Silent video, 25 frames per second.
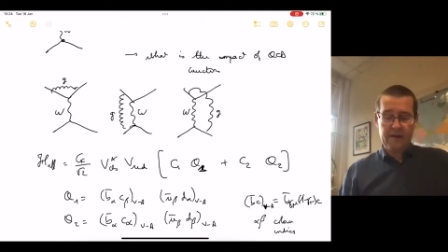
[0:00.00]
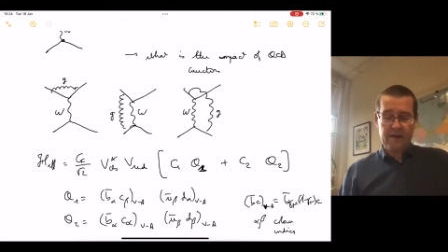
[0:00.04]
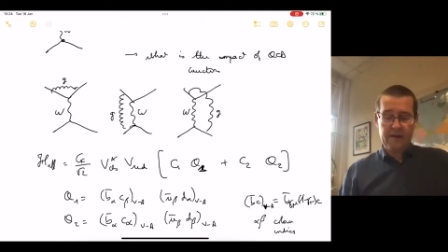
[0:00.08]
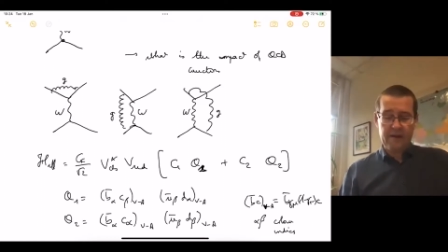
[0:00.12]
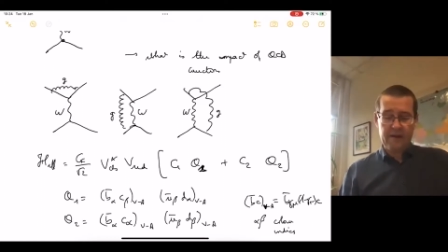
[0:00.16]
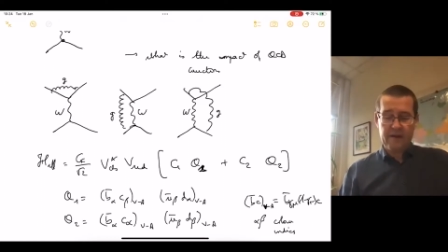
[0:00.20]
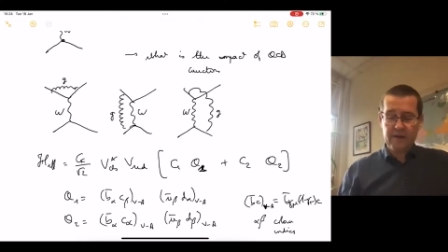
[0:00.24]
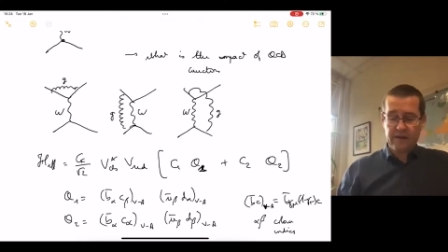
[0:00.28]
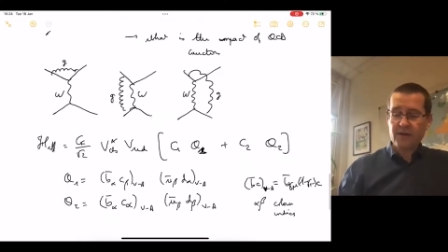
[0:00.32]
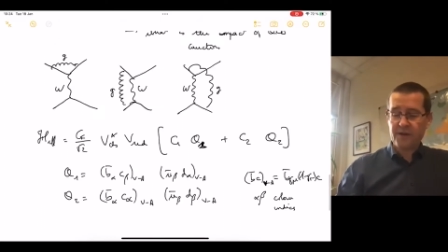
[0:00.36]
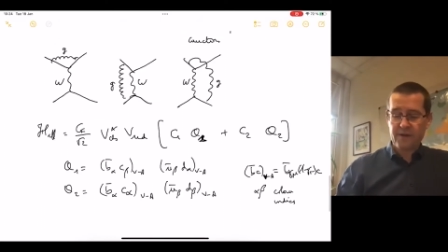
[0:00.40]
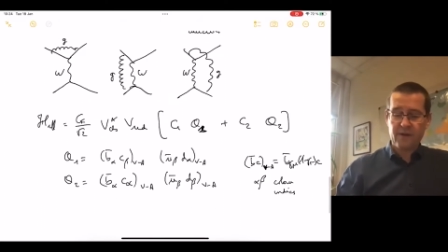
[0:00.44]

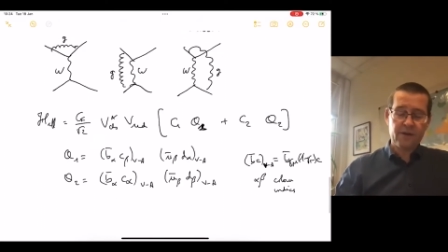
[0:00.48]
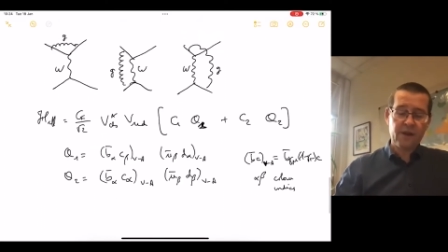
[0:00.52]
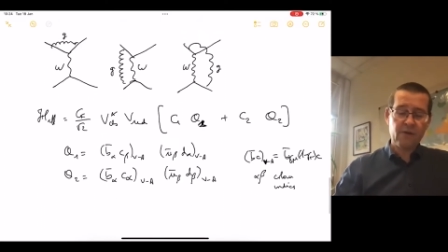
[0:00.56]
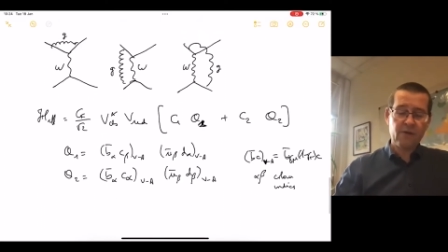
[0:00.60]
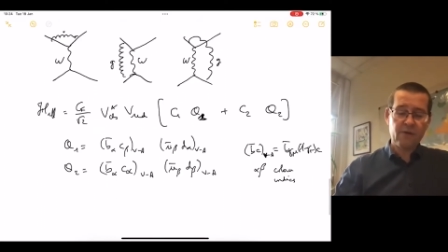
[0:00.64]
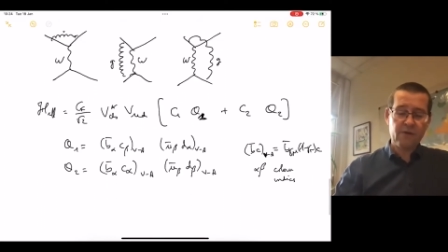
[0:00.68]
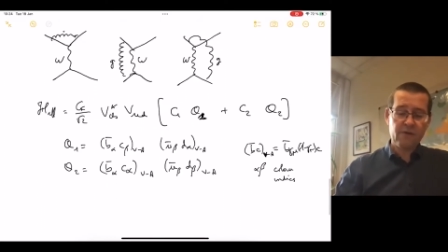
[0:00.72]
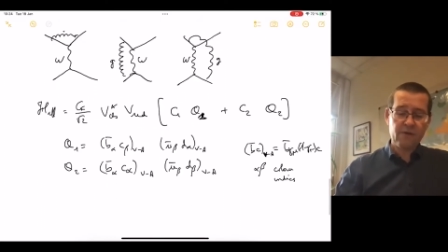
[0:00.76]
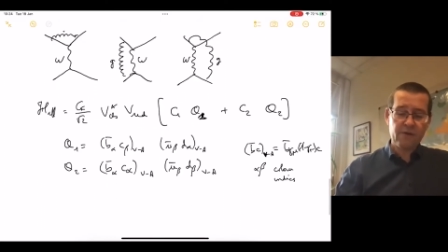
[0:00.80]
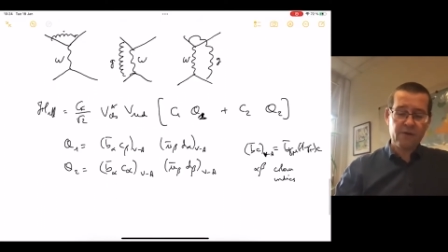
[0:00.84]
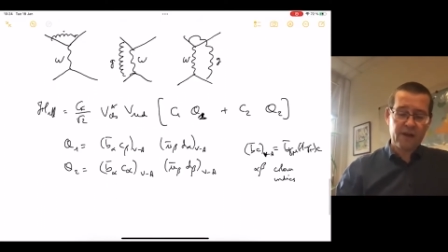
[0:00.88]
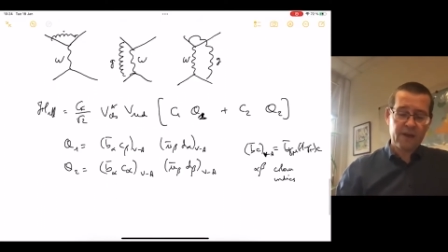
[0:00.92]

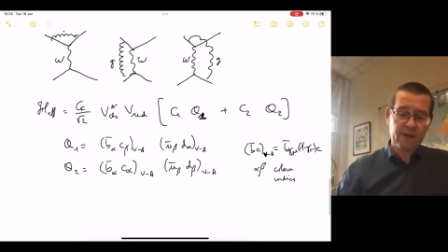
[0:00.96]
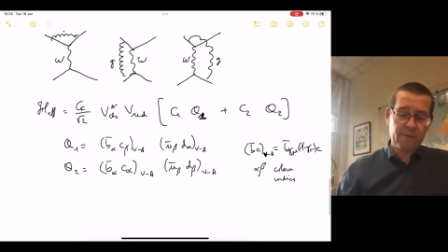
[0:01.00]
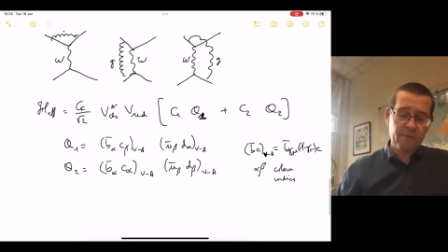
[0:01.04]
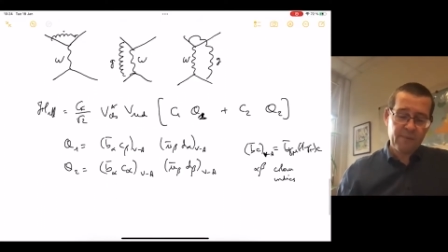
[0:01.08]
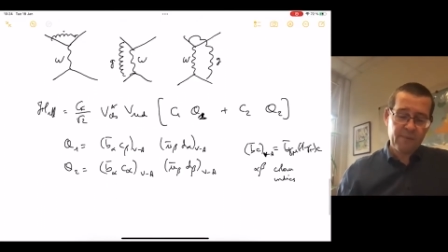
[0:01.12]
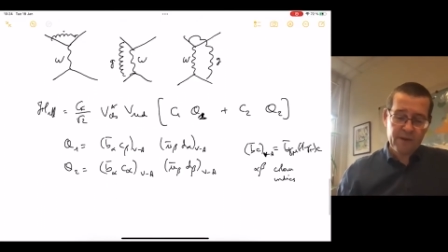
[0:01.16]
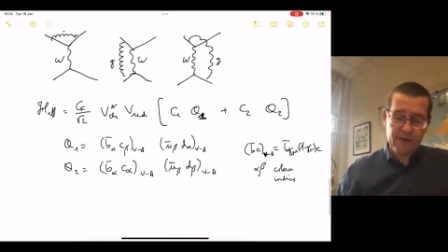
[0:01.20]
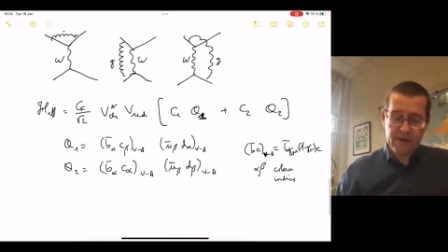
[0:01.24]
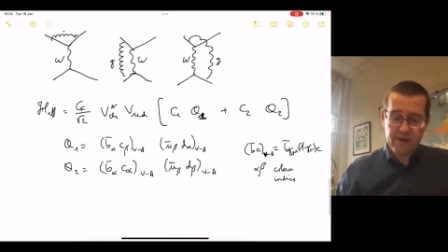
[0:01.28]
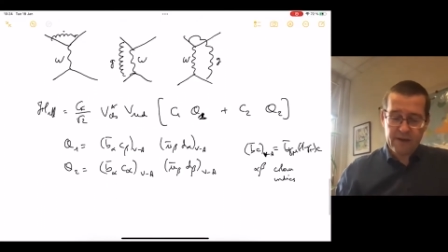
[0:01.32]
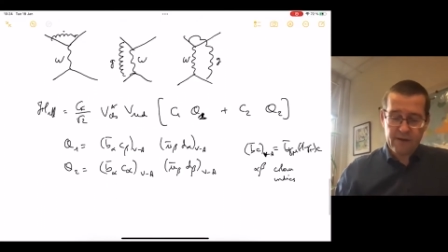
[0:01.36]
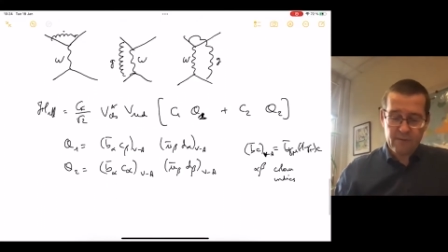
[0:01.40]
And
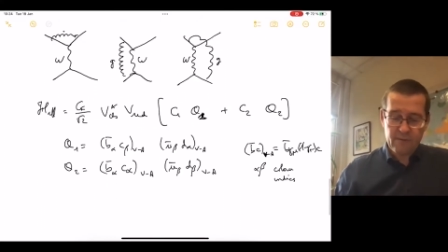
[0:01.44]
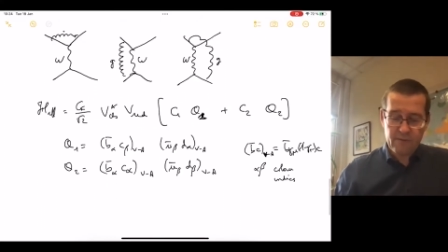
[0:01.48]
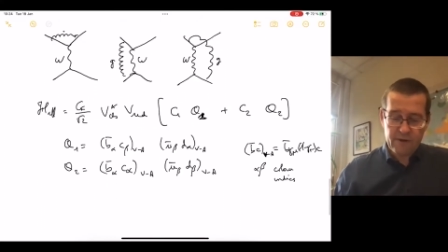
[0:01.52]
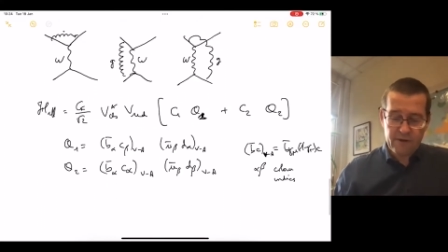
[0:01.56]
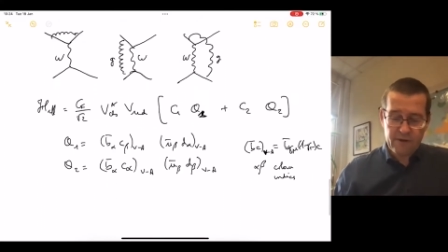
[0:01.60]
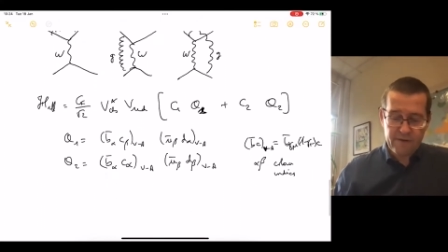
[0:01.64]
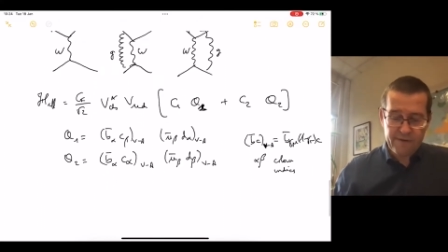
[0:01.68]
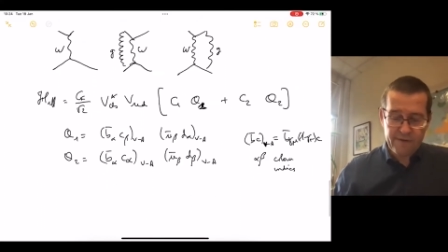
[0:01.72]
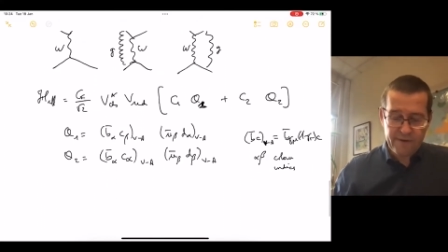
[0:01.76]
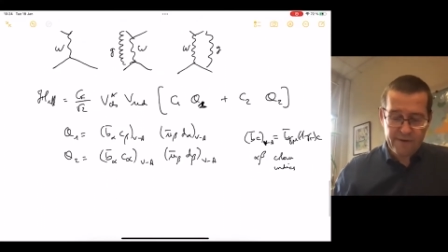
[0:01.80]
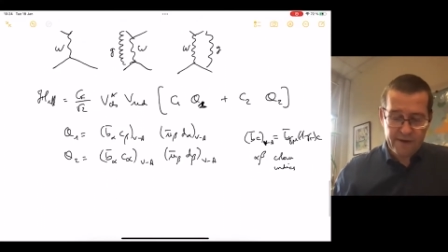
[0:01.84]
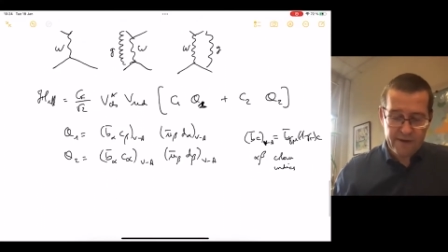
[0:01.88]
actually,
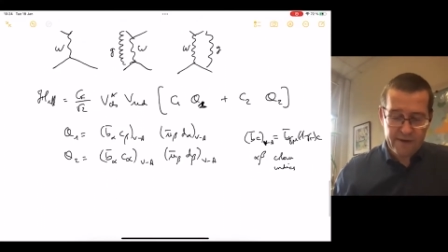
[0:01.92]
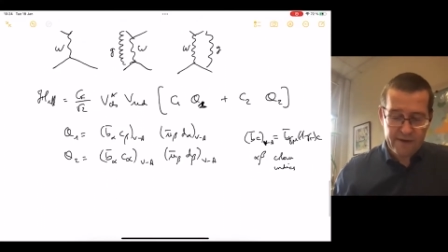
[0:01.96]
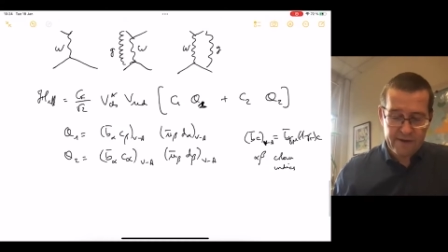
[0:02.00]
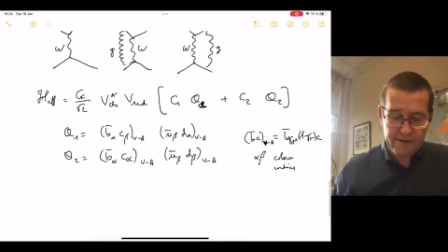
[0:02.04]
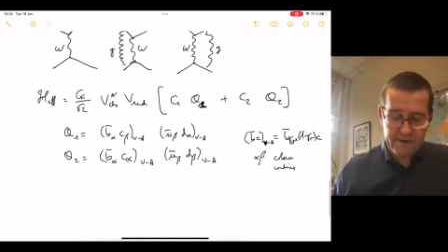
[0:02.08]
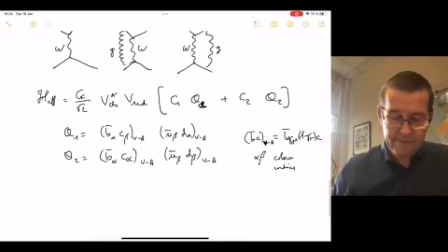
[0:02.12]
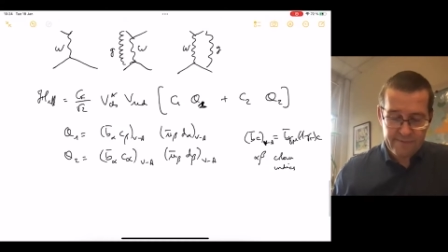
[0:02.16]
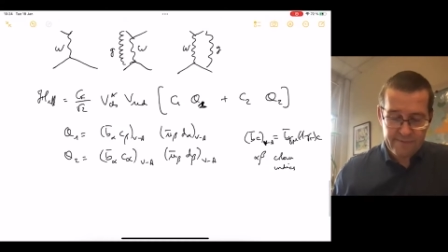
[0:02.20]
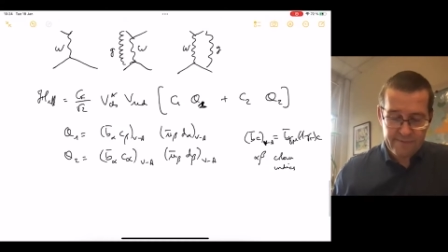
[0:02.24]
you can play